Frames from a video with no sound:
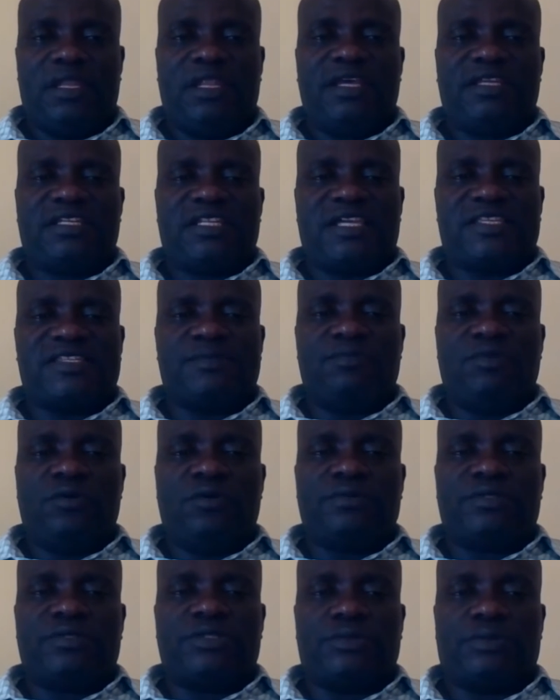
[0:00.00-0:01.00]
Let us
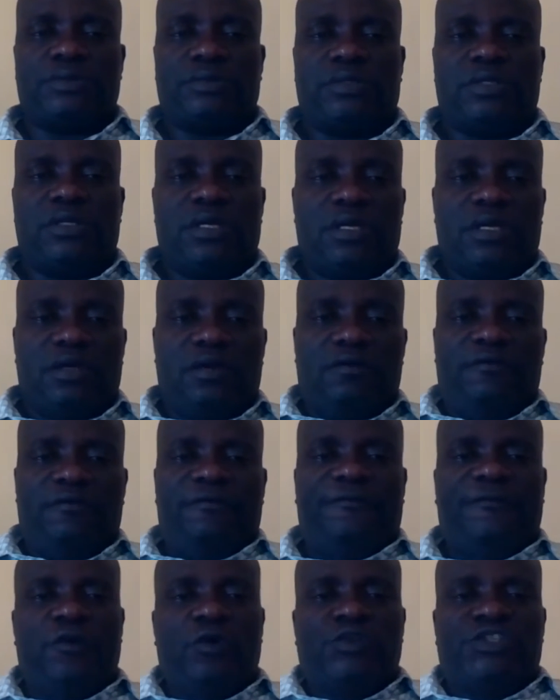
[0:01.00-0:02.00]
move to
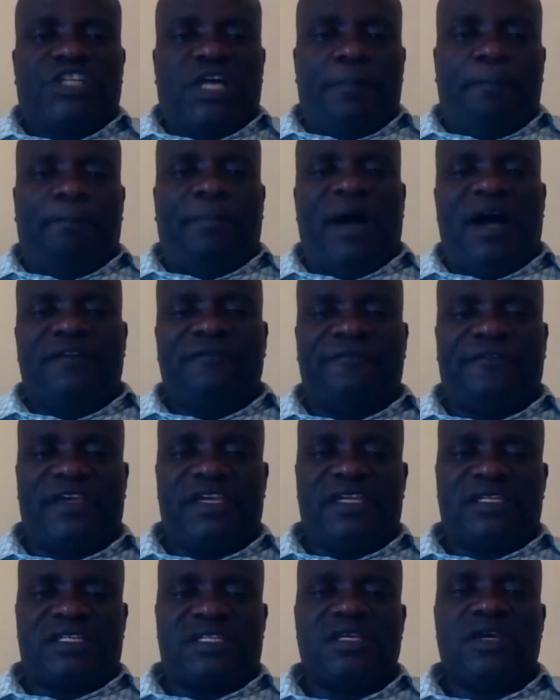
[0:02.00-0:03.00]
future
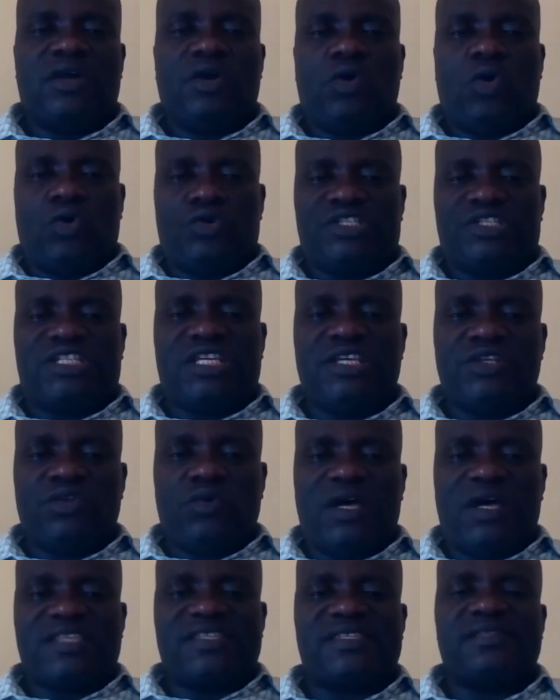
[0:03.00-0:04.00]
perfect,
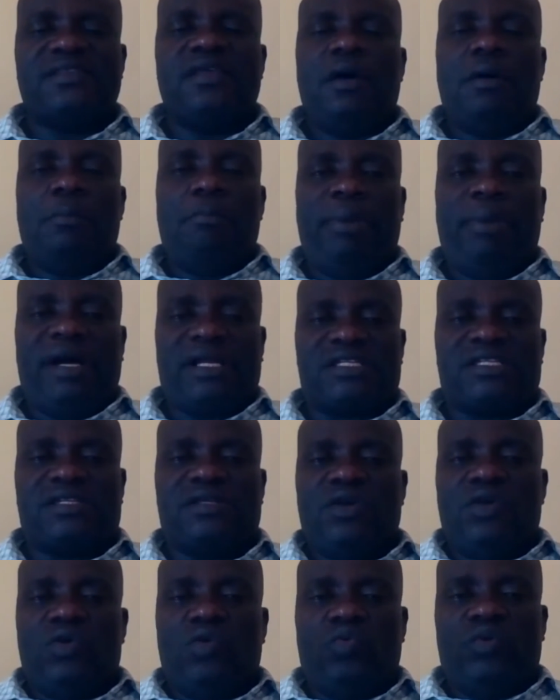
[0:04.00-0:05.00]
continuous, but
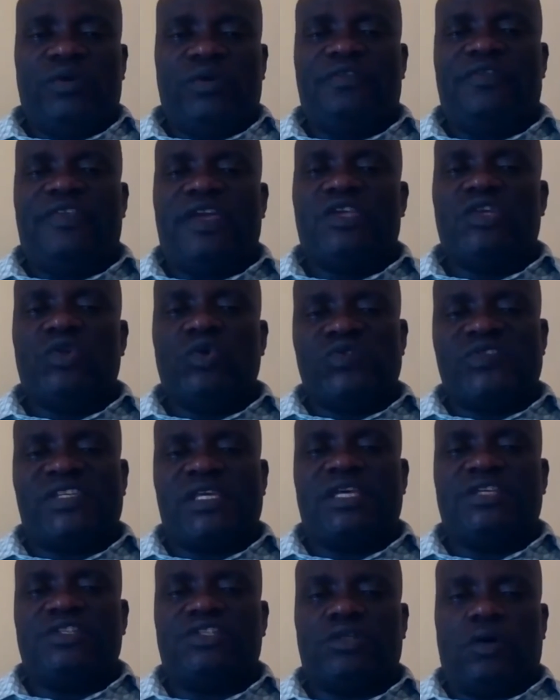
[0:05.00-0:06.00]
with the
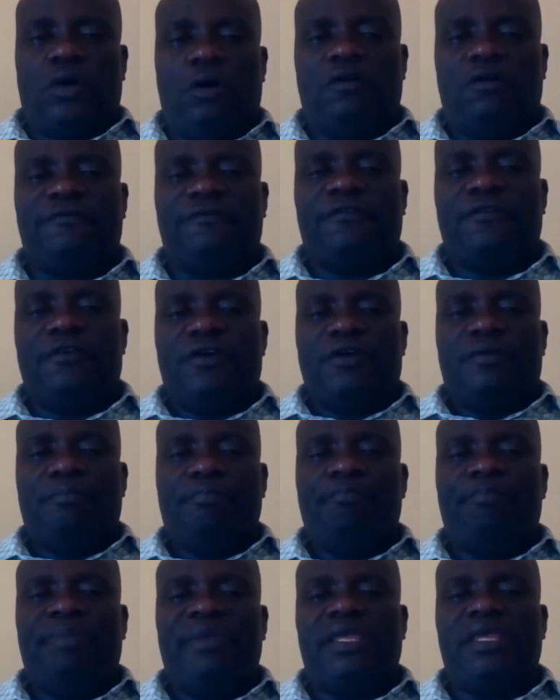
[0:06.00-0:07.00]
usage of
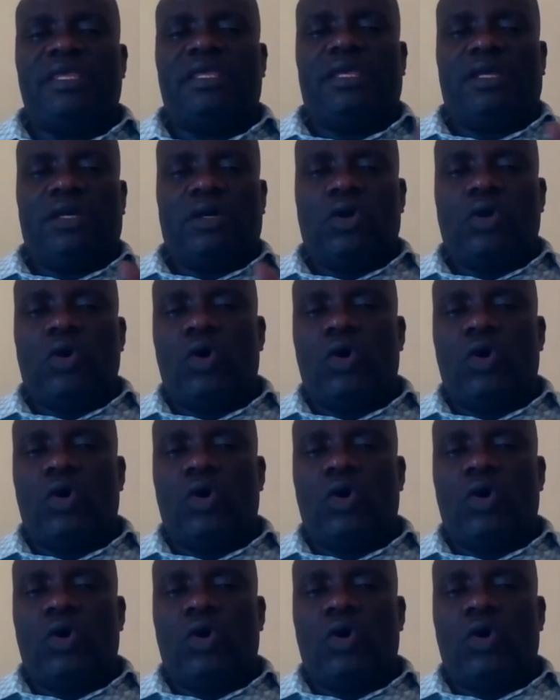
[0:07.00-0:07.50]
be